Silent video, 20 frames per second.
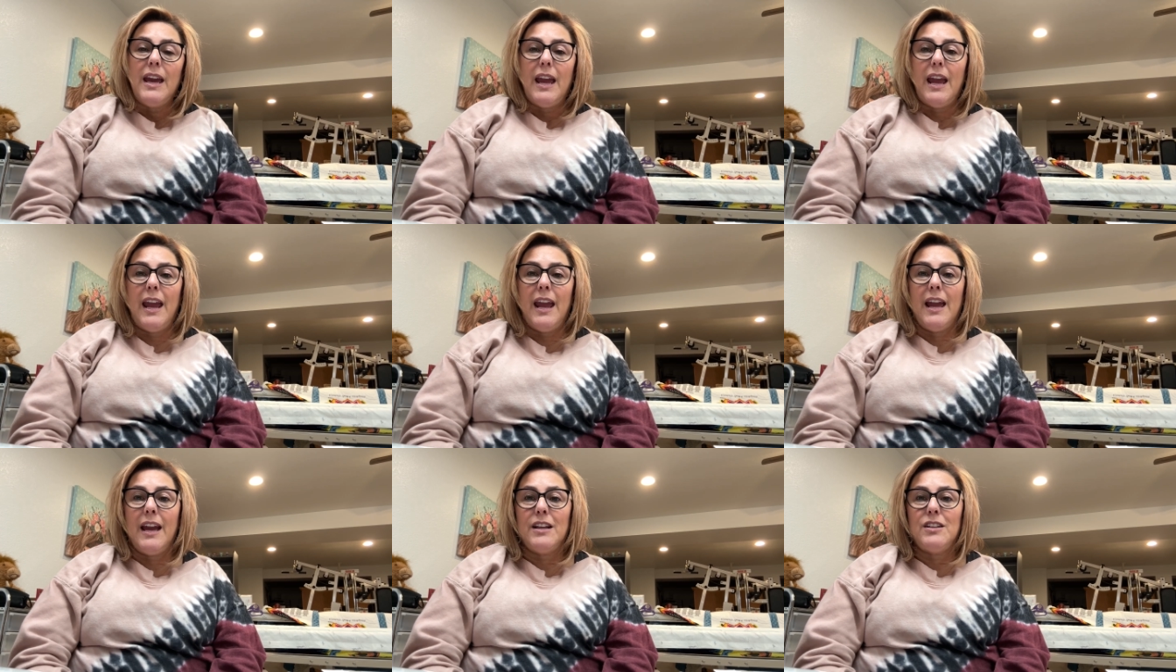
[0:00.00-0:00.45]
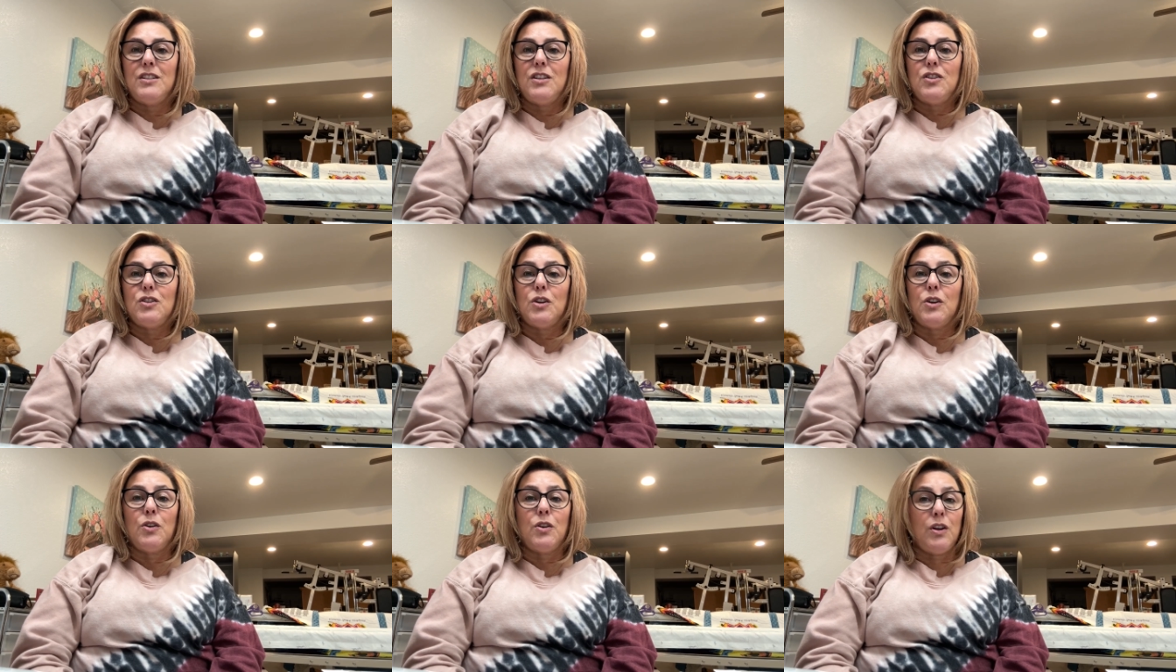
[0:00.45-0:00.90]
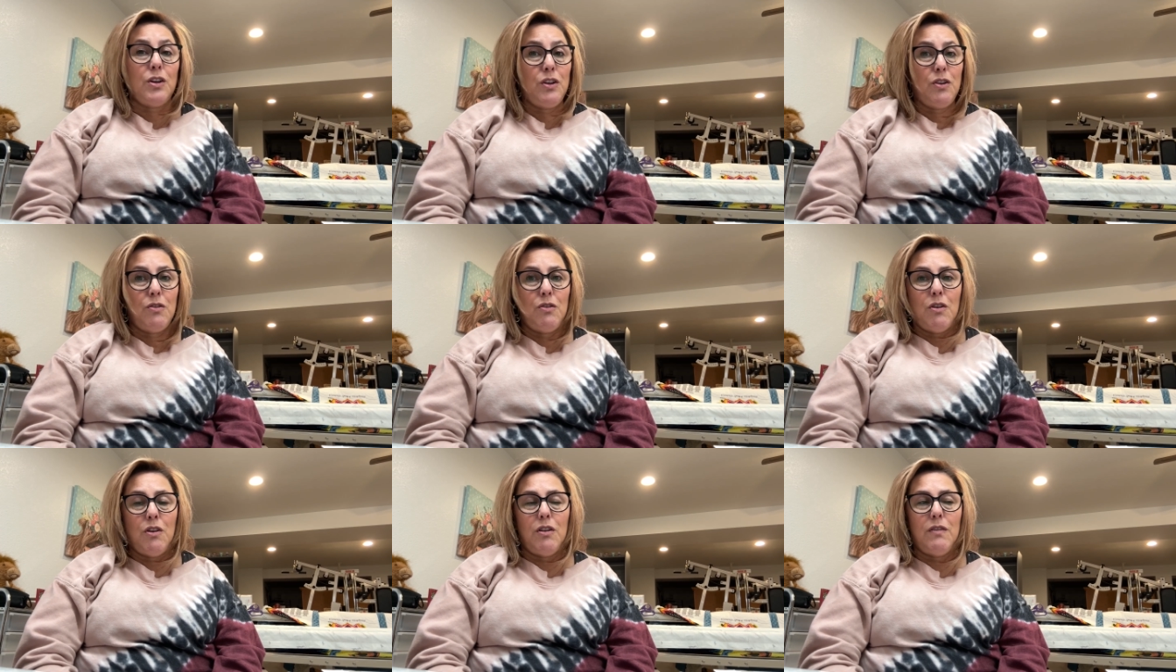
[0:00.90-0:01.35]
and turn on
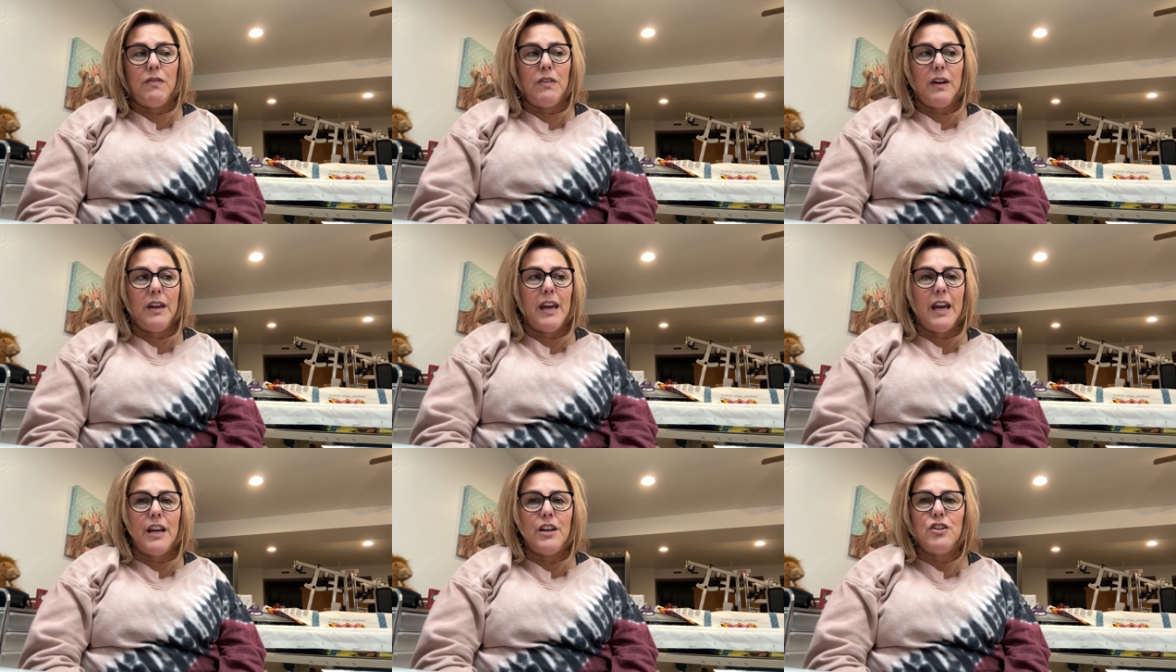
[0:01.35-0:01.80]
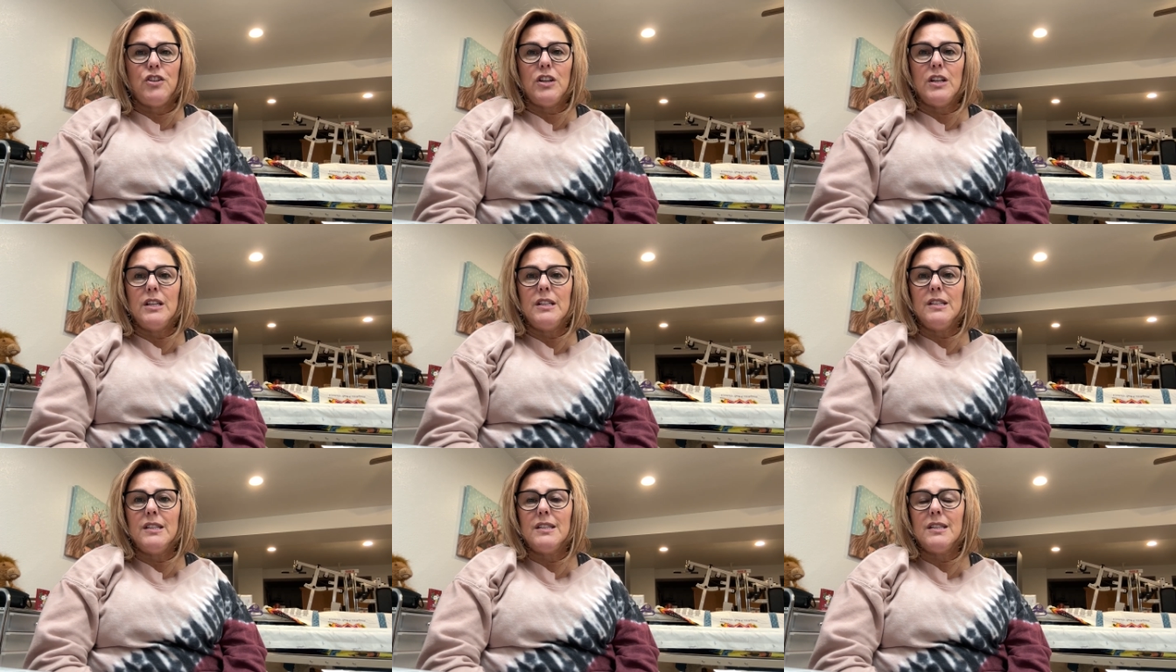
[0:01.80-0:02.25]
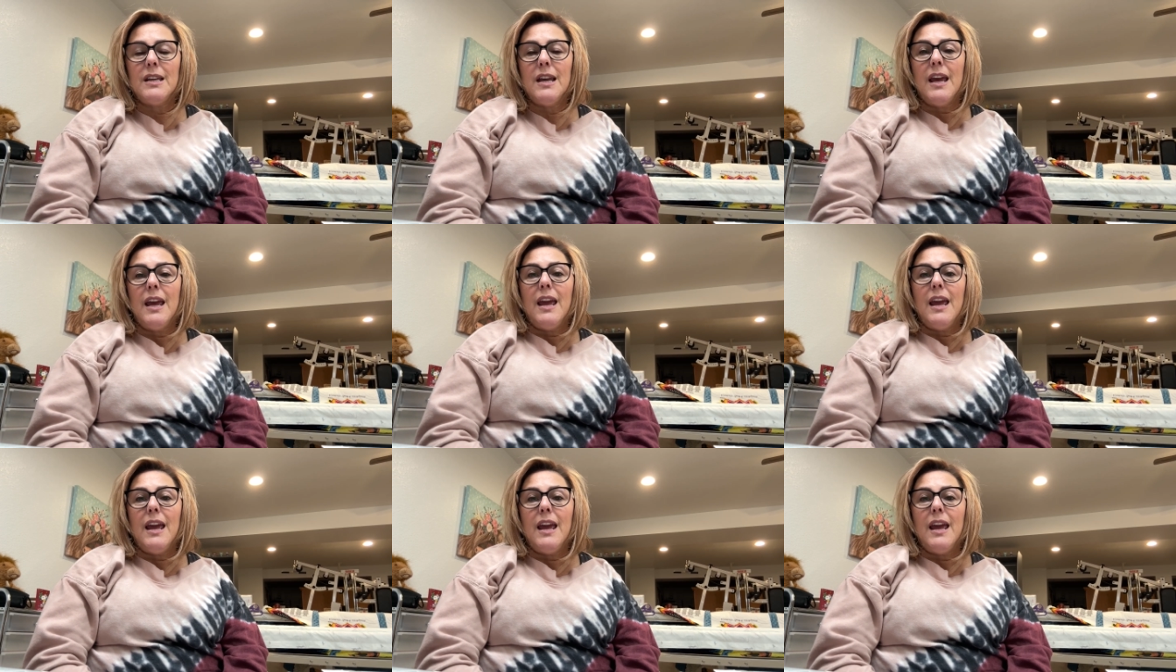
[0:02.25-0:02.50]
your notifications.